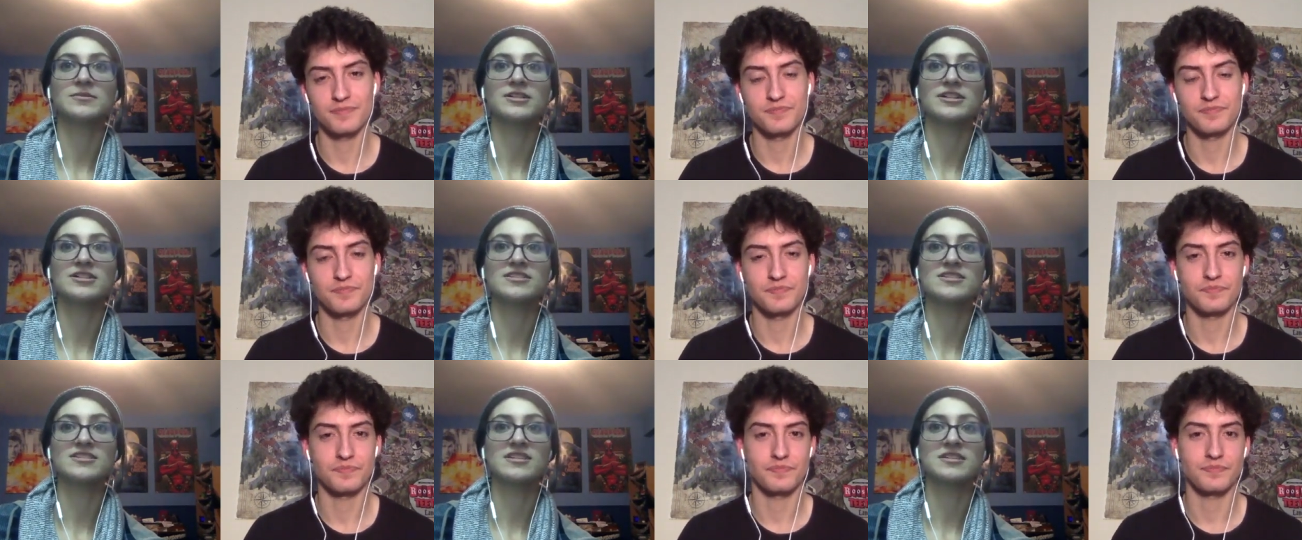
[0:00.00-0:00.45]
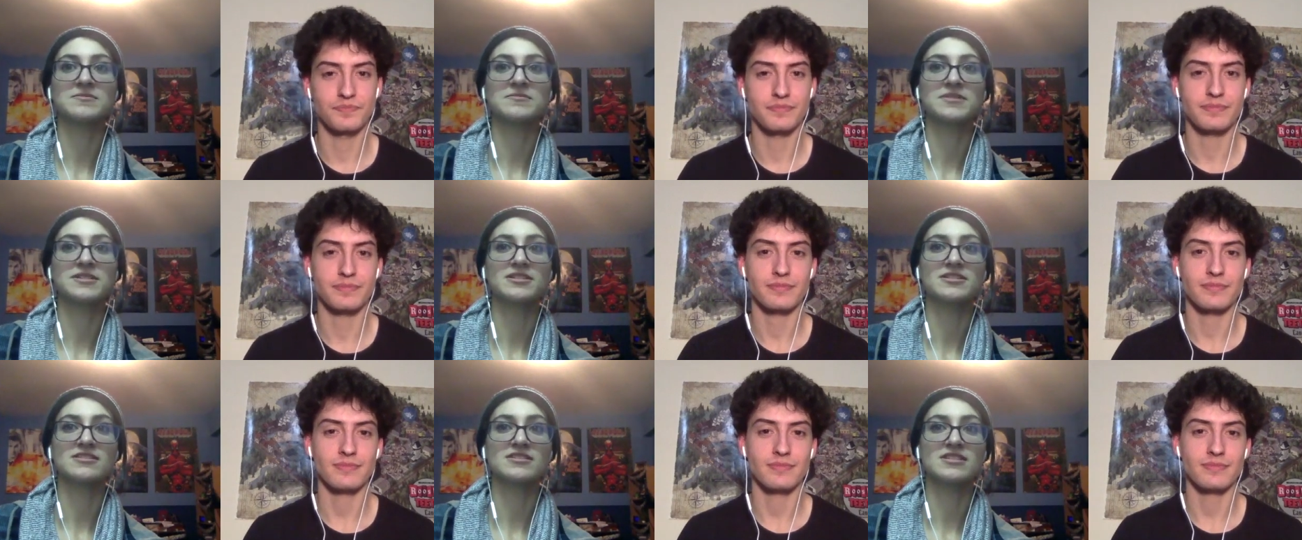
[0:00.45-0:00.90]
Speaker 1: next time
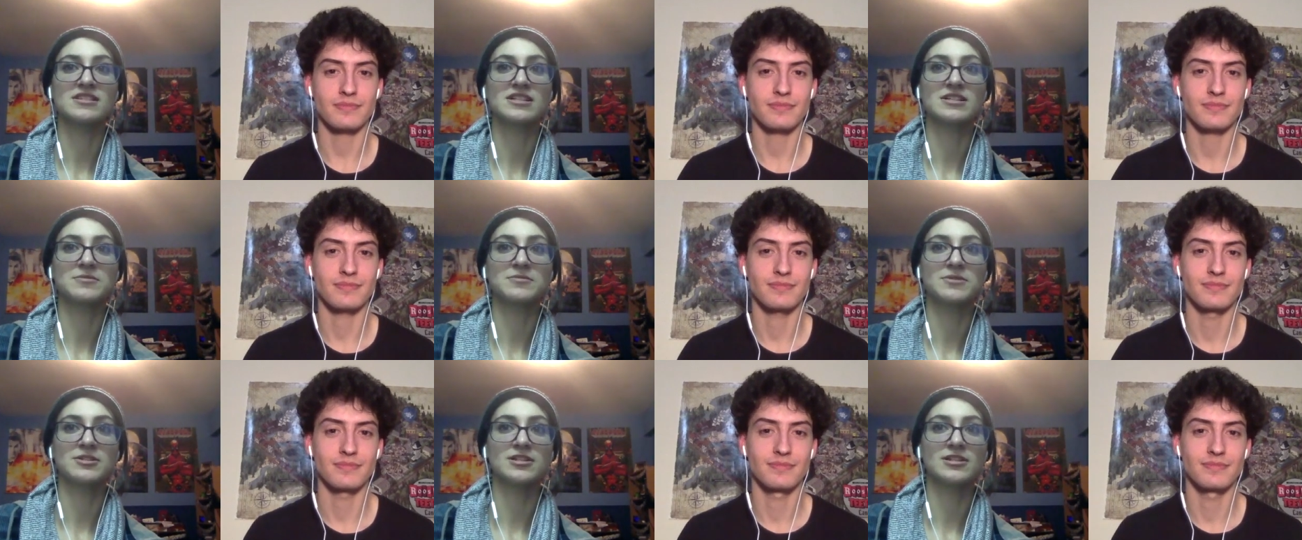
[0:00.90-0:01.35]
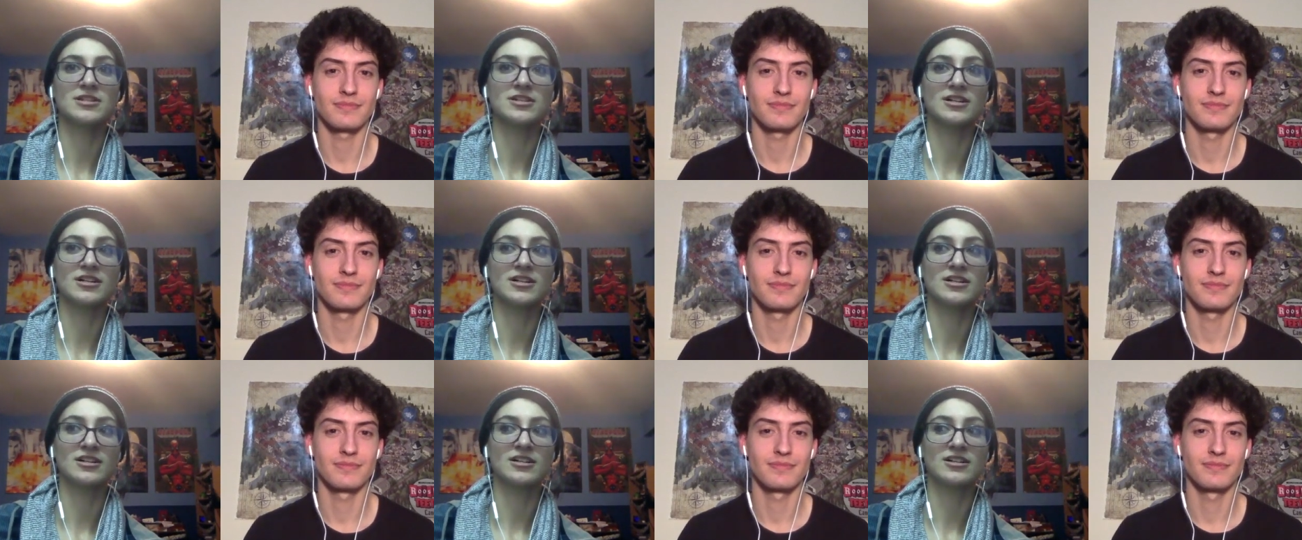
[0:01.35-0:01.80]
then it's going to be
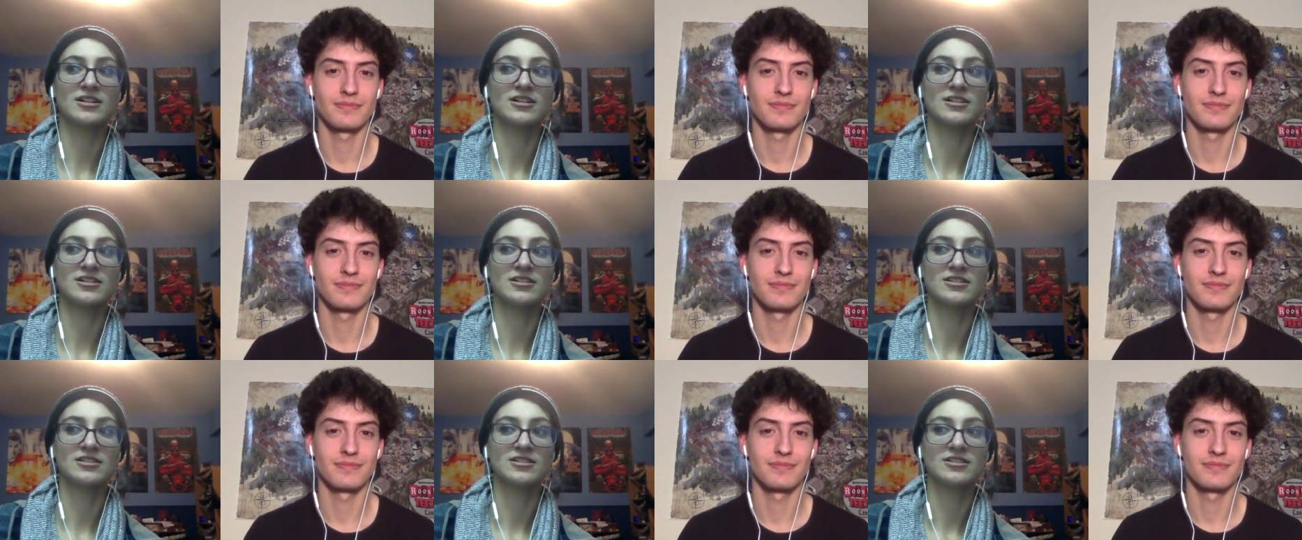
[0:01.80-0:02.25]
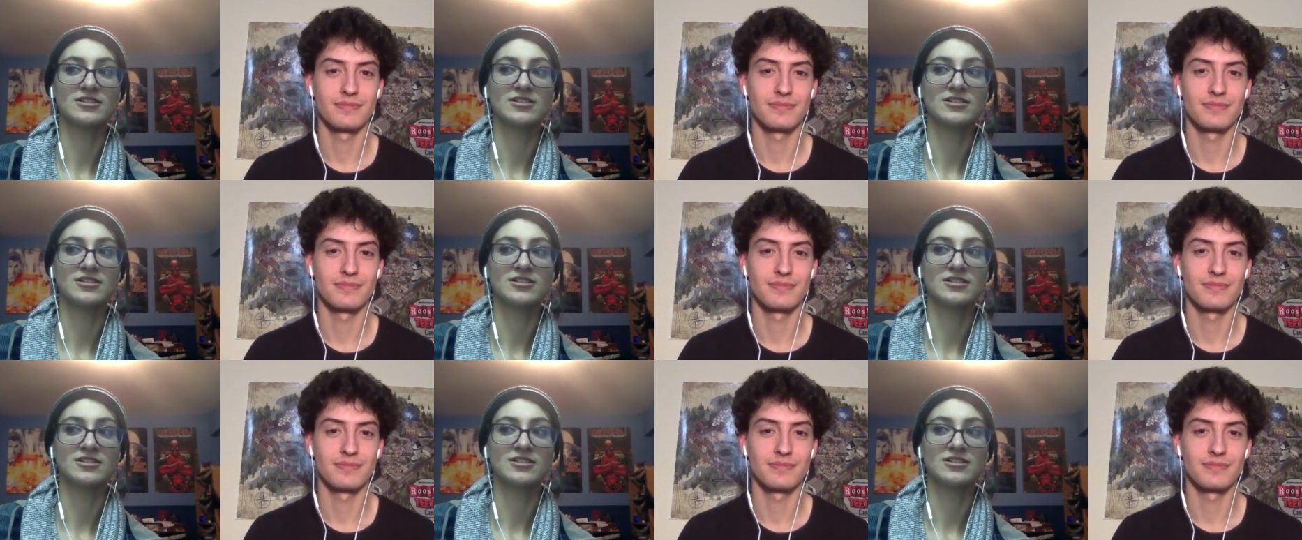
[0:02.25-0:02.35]
a